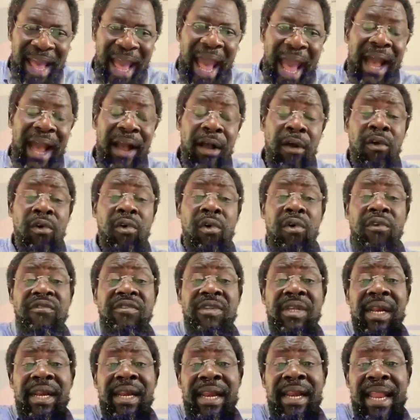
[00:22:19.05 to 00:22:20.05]
across
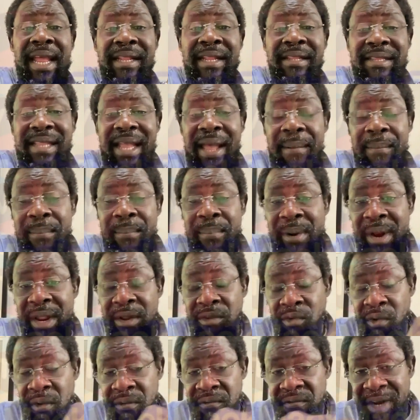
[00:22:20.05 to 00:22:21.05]
the length and
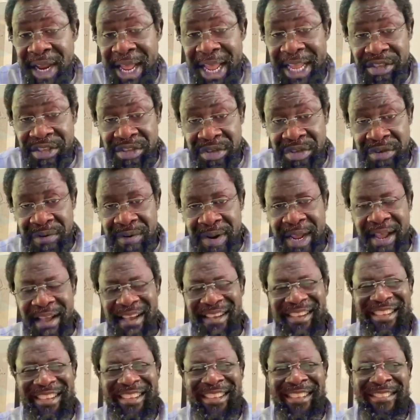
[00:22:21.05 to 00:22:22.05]
breadth of
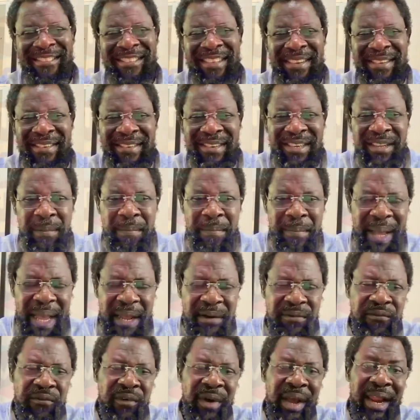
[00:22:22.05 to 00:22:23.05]
Nigeria is a
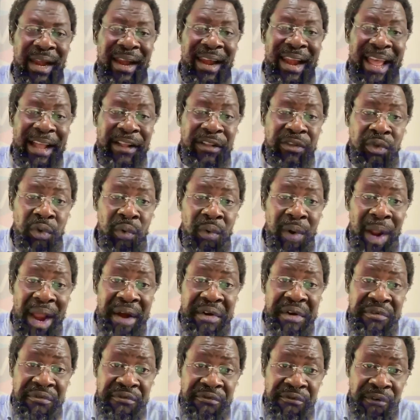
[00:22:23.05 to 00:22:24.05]
demand for electoral
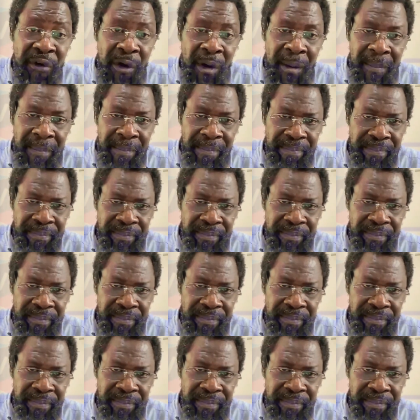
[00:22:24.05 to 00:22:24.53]
reform.